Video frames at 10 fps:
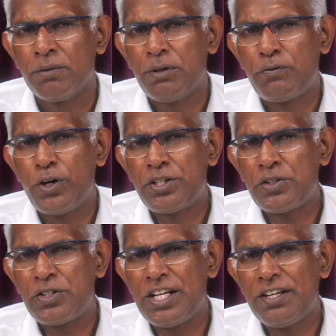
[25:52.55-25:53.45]
But what
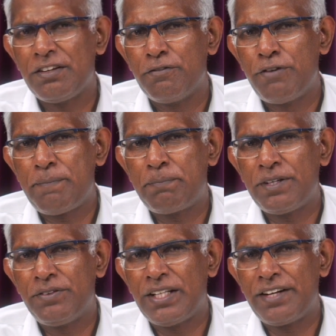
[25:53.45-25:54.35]
is the
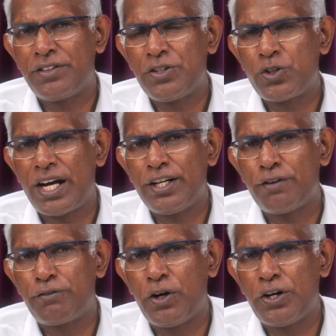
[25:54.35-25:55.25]
weapon that the child
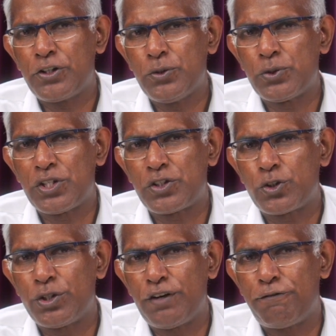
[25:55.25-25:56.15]
of God uses
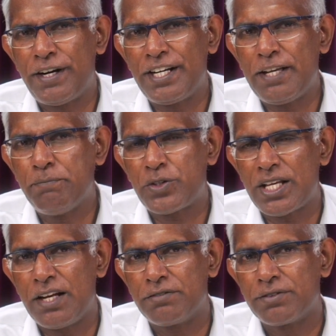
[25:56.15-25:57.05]
to defend
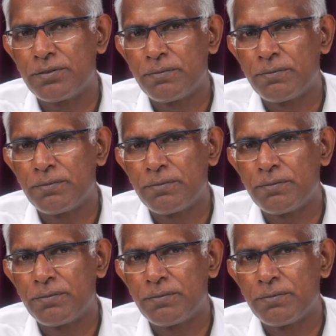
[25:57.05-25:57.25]
himself?